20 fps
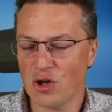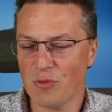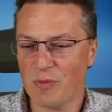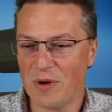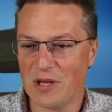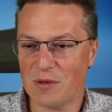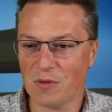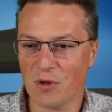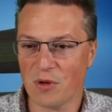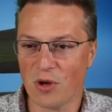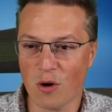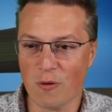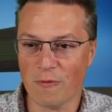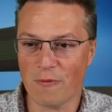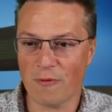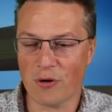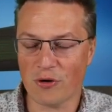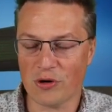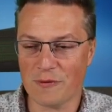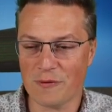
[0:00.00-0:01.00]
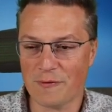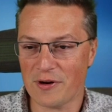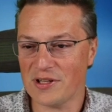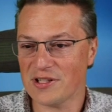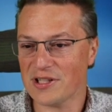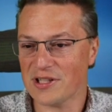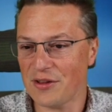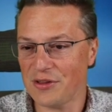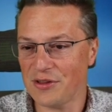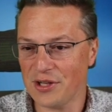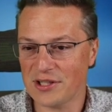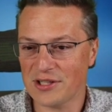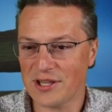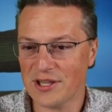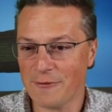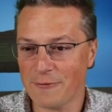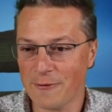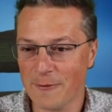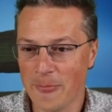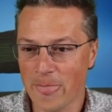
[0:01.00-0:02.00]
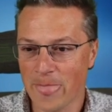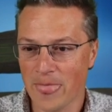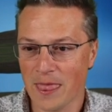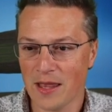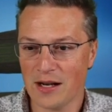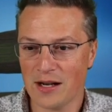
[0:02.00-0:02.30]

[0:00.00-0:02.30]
You may go for reference counting stuff,